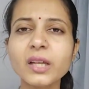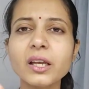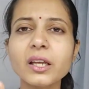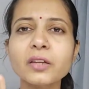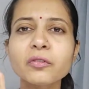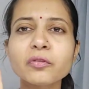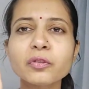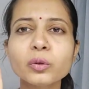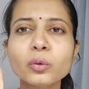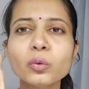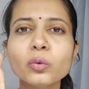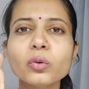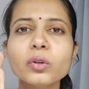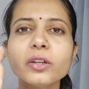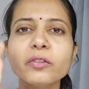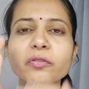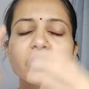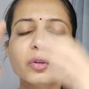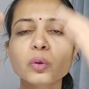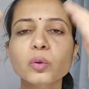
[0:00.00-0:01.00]
if you
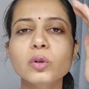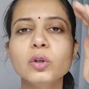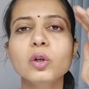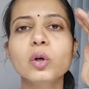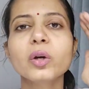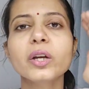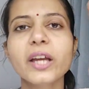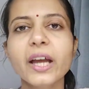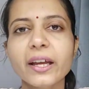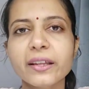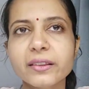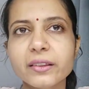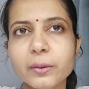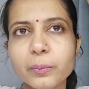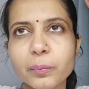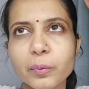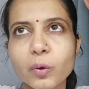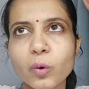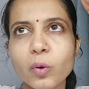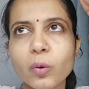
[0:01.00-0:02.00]
look at the
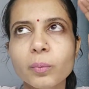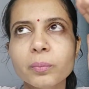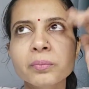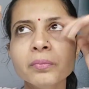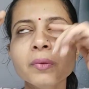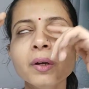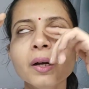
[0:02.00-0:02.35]
poem,